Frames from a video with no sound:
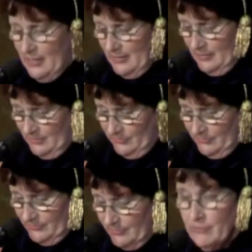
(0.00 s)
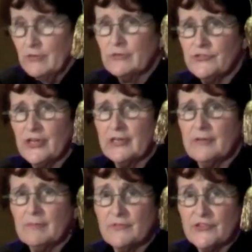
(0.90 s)
900-year-old
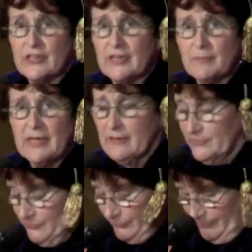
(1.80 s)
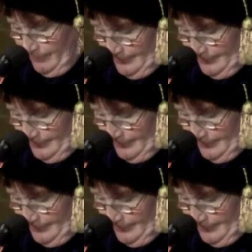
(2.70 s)
Jedi, Jedi master.